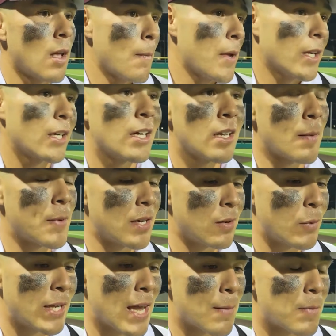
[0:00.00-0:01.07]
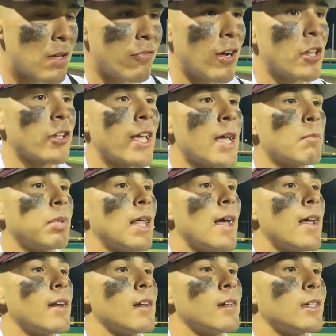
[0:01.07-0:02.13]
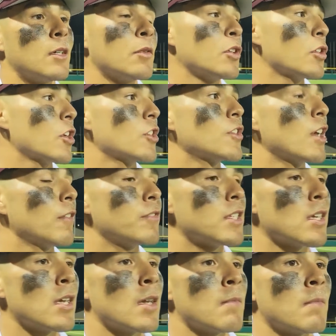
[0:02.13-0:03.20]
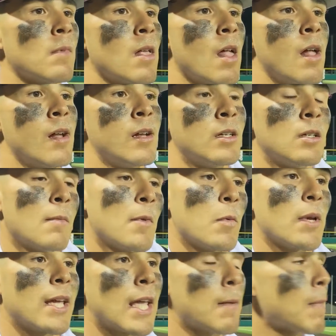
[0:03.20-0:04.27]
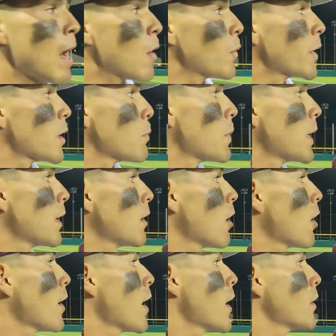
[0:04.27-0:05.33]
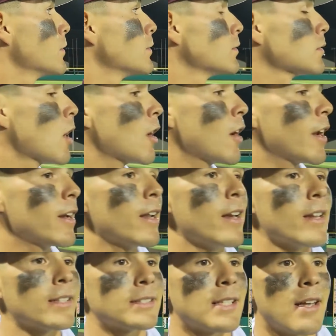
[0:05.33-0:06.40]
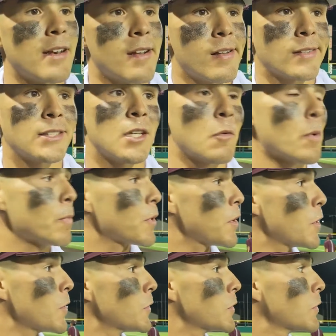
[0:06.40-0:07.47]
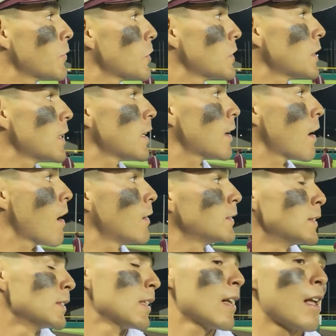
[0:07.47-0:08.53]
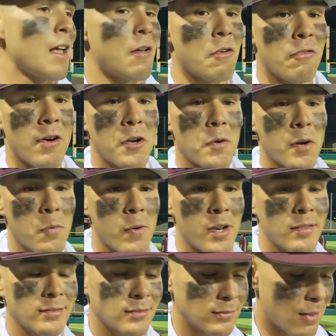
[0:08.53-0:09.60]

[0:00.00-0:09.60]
I mean, good. I mean, we came in for all the game plan. We knew they were a tough team. I mean, we came out, we competed all nine innings, and you know, we produced for Zeke, and we found a way to win.